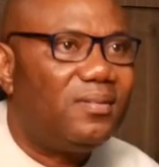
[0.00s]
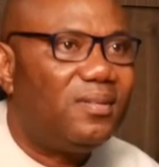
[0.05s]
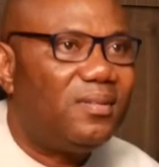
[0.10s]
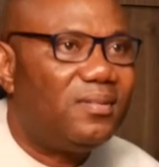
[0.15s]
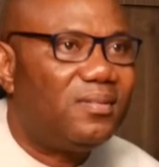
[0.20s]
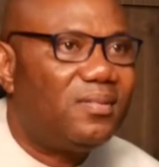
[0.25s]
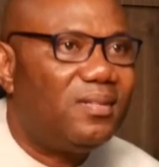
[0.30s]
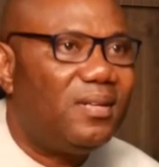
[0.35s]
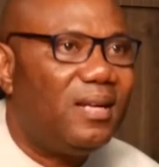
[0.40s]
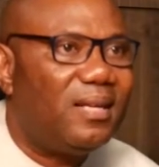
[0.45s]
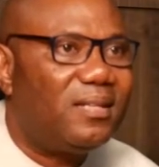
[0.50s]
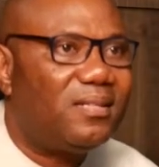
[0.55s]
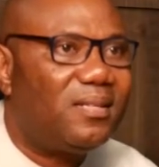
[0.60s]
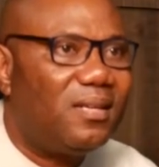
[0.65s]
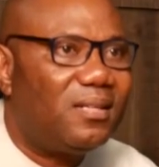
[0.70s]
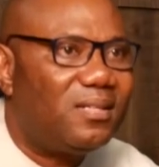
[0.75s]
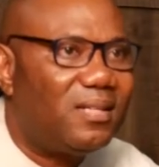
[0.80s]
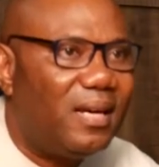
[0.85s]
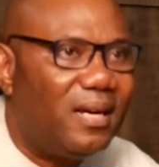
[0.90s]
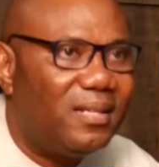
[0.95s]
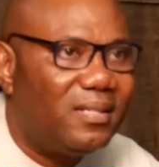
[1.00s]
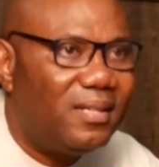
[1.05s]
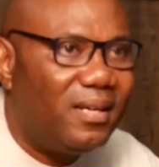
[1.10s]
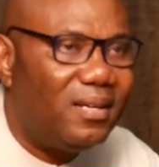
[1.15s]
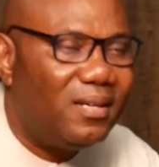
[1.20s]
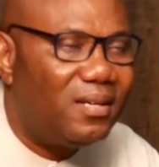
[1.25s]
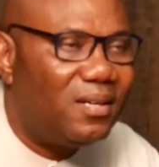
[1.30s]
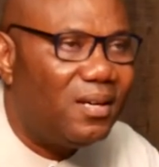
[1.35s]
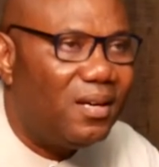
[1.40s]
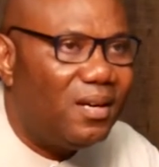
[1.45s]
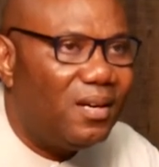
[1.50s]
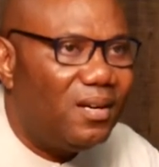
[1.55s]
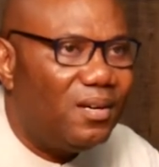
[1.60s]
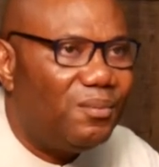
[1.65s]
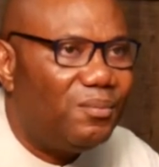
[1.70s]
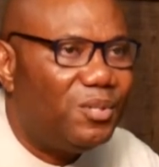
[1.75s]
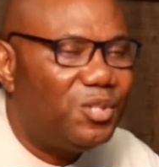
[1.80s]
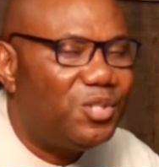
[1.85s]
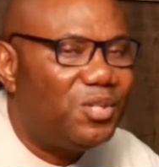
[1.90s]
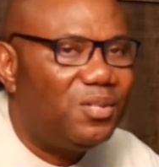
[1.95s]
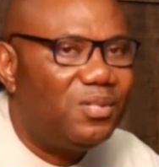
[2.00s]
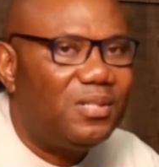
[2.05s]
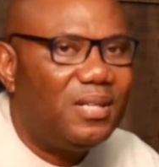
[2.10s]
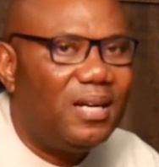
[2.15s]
So that's it. I think we should,